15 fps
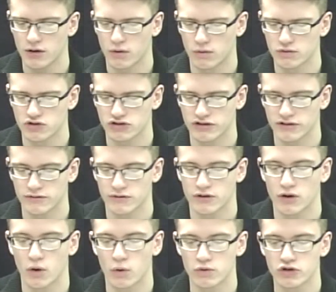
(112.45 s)

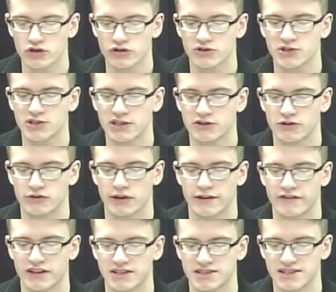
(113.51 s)
culture center,
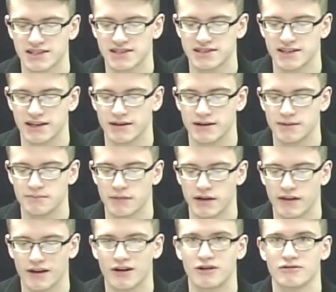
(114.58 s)
leaving 6 dead. May
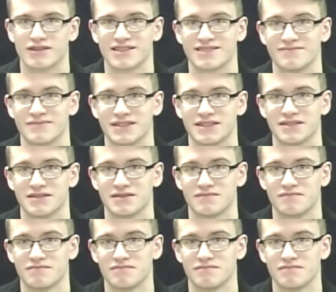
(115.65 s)
they all rest in peace.